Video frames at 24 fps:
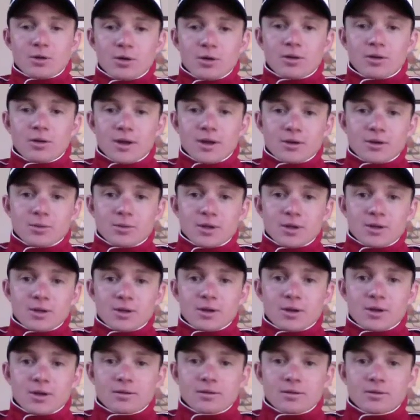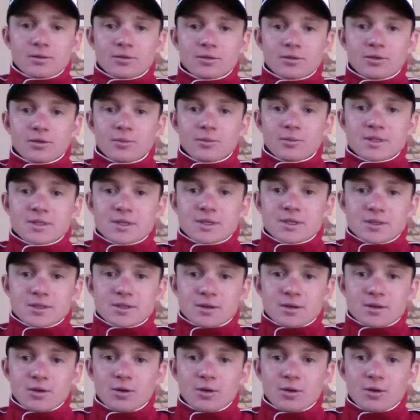d'Alene will be the sort of mid-season